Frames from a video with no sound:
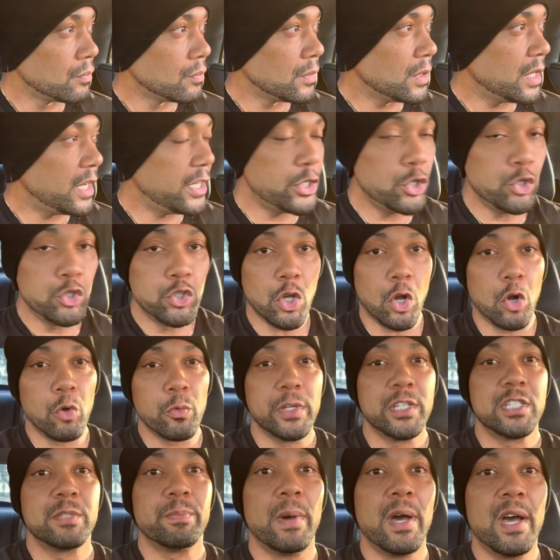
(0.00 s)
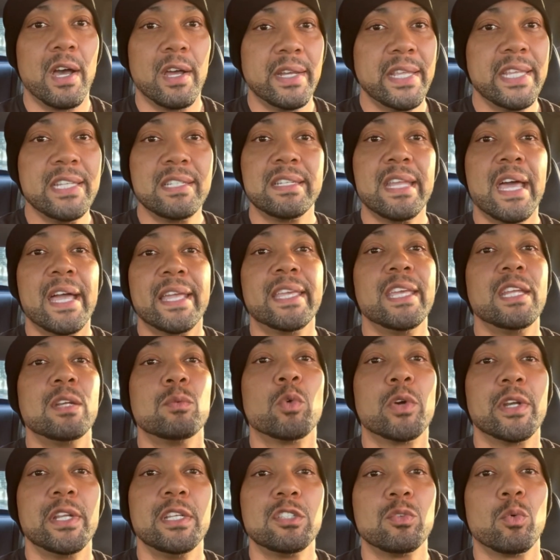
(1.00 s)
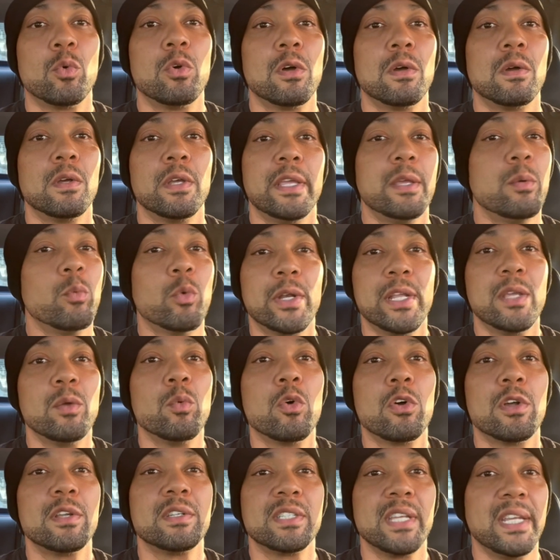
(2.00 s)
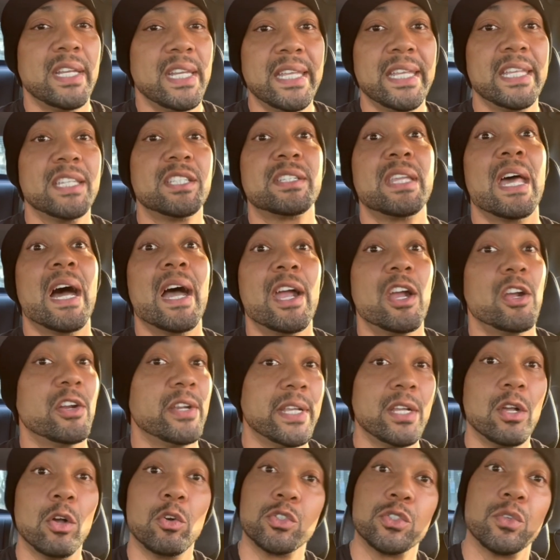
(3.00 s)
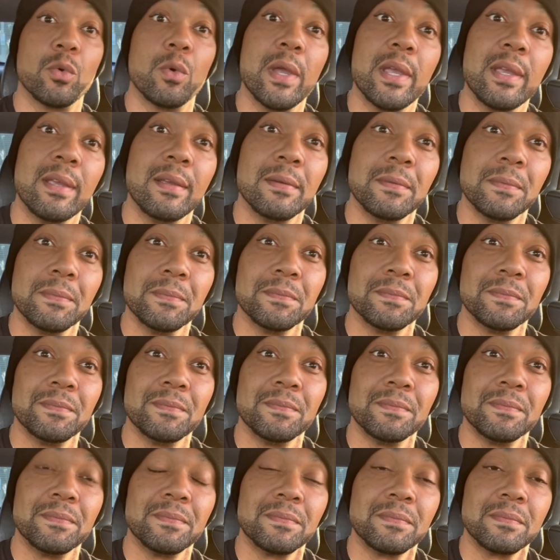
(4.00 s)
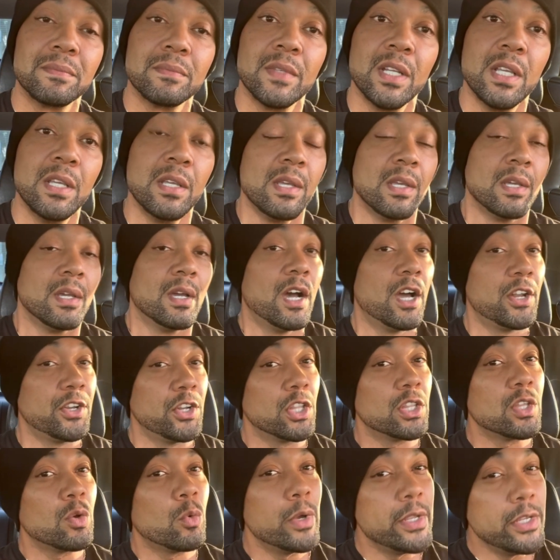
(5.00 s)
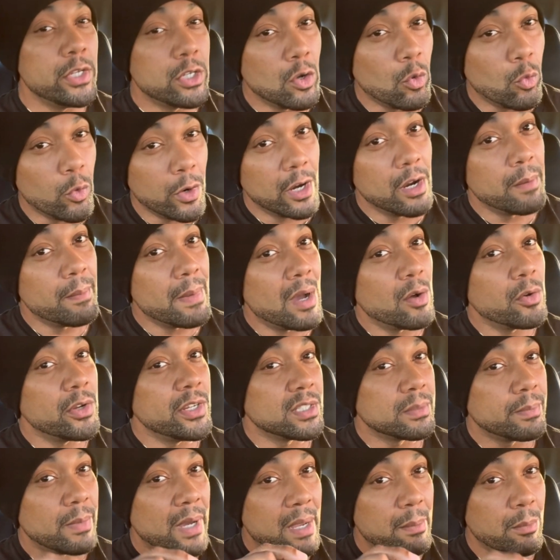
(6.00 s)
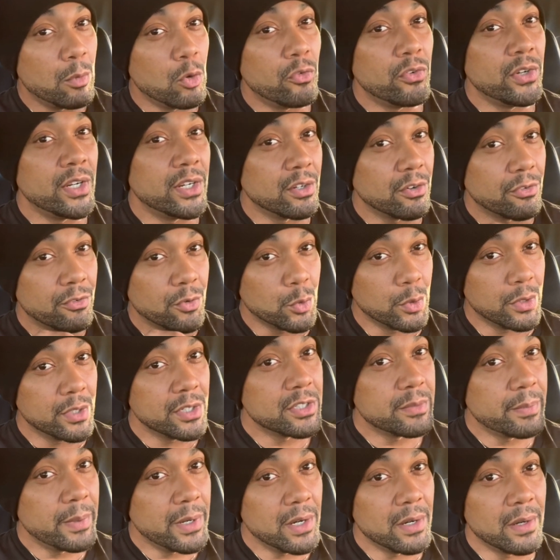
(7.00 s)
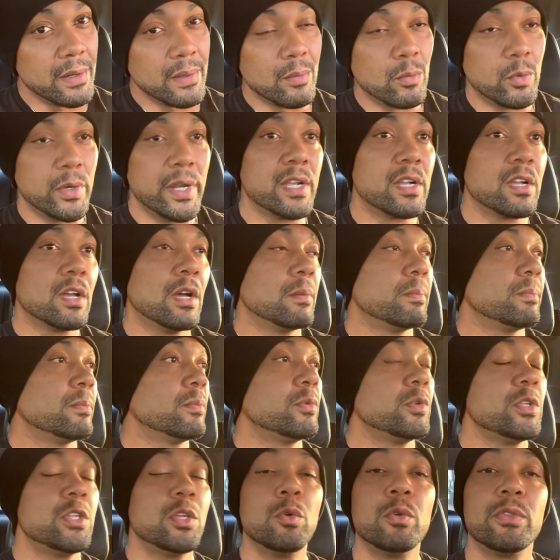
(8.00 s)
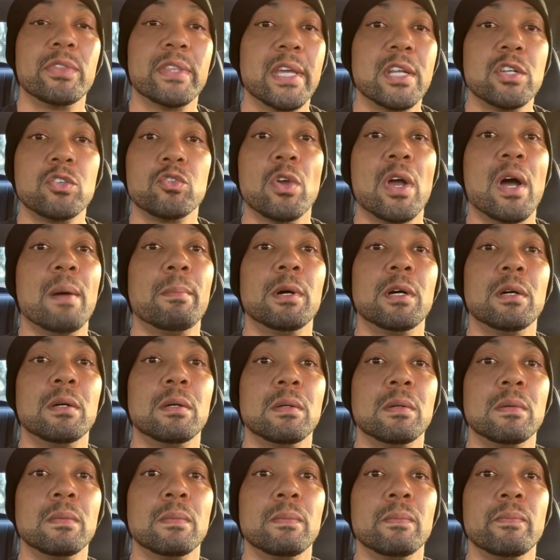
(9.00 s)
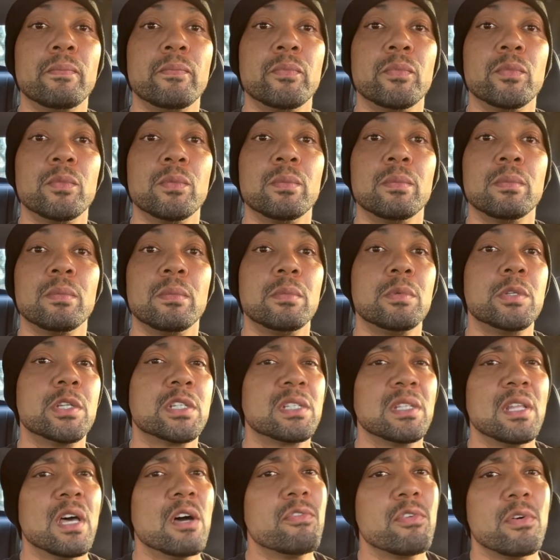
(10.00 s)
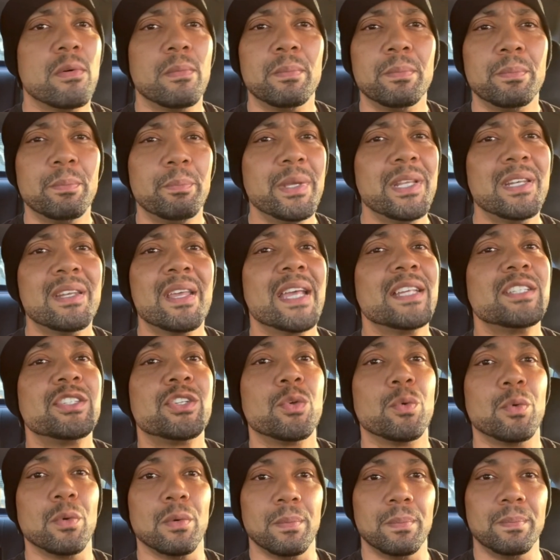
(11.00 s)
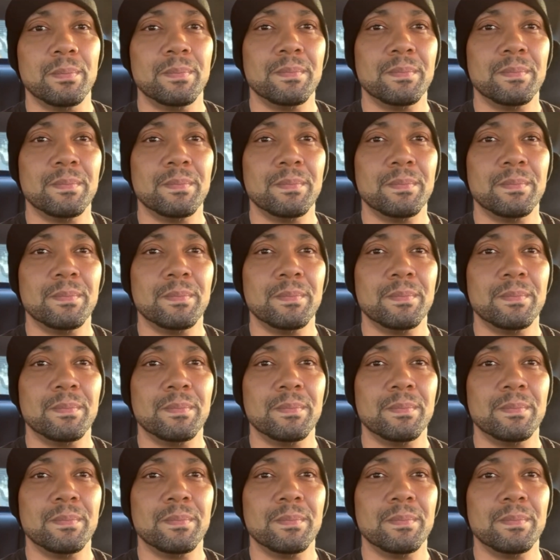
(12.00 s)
and you don't respond, he's not getting what he's want, what he wants, and he gets tired and he goes away. Another way you can wear him out is by moving in the fruit of the spirit. When they come with you with that drama, just love him, be nice to him,